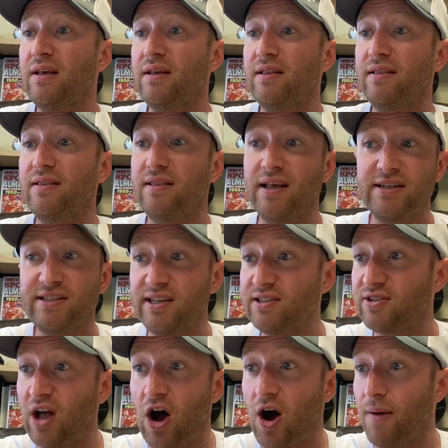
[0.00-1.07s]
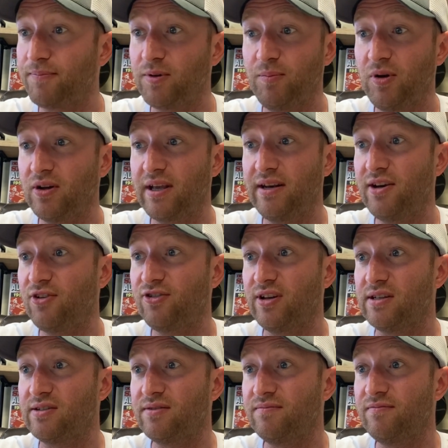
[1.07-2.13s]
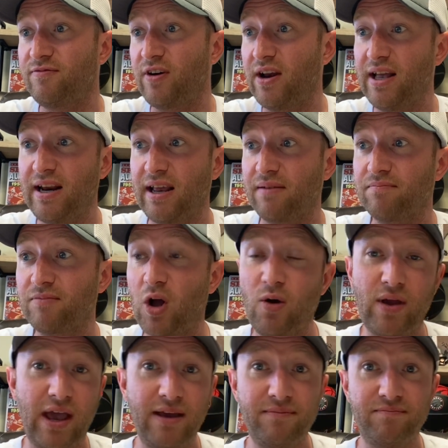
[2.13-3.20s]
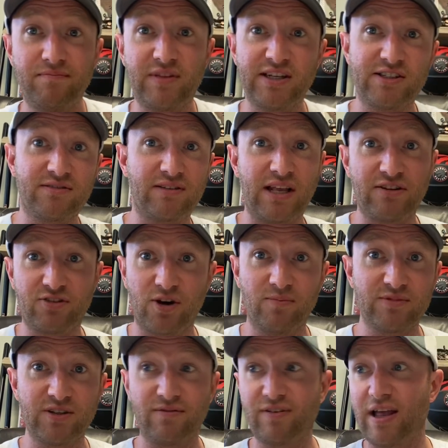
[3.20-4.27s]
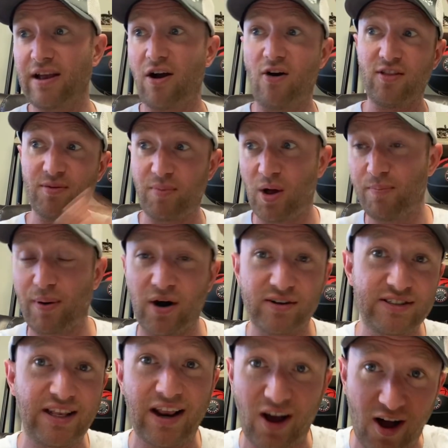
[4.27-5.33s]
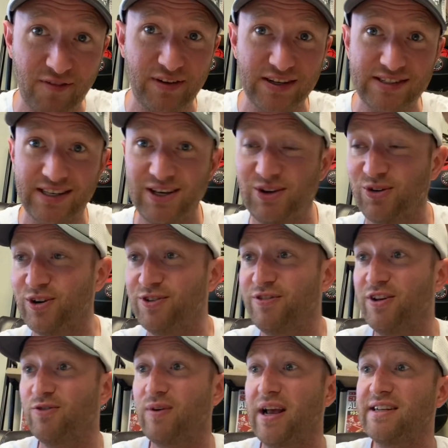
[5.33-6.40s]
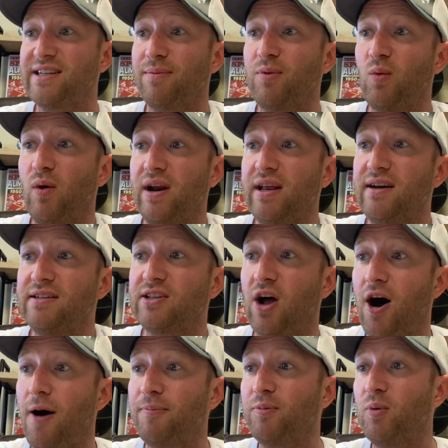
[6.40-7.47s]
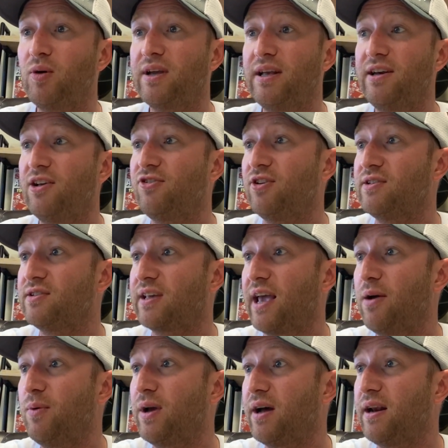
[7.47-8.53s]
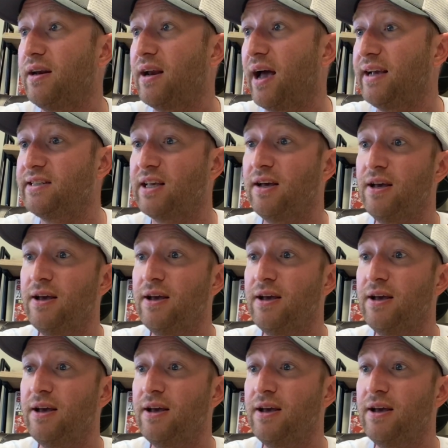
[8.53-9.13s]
this is optimal conditions for hitting, okay? This, in terms of like all the ballparks today, obviously Coors Field ranks number one. It is optimal conditions, okay? We got a nice